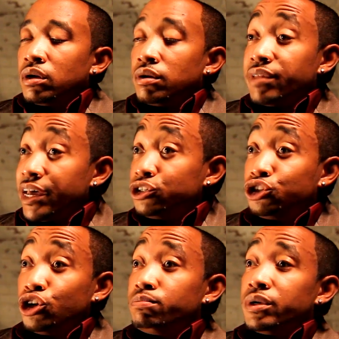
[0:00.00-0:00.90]
They
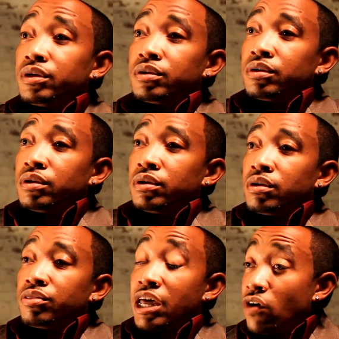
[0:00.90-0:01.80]
assured me
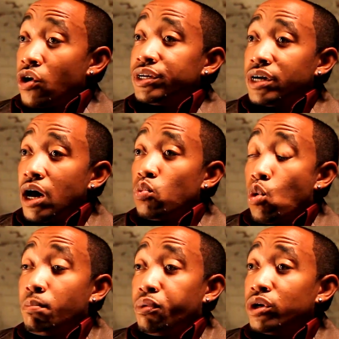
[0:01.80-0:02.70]
they've already cut
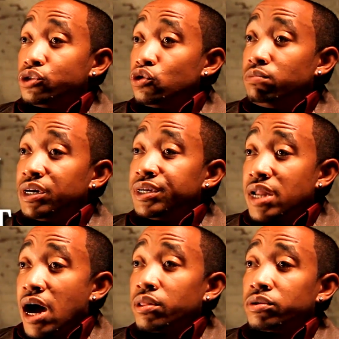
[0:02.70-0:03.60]
$1.2 billion
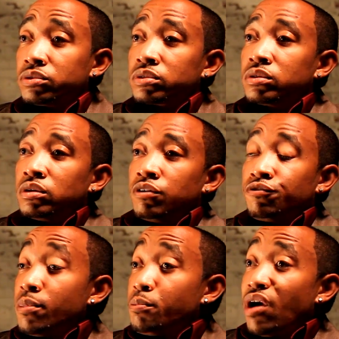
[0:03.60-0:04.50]
from
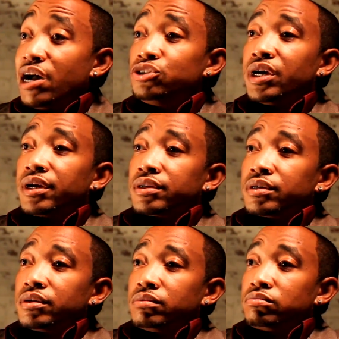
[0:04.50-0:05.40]
the project,
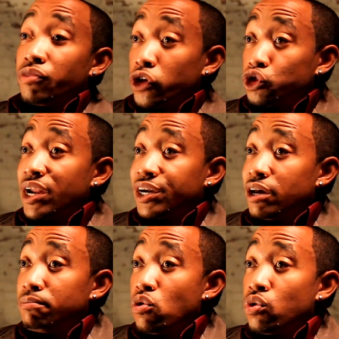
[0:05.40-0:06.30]
and they're trying to cut
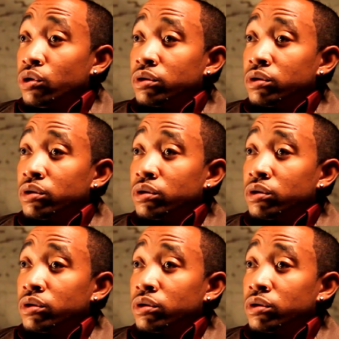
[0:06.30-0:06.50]
more.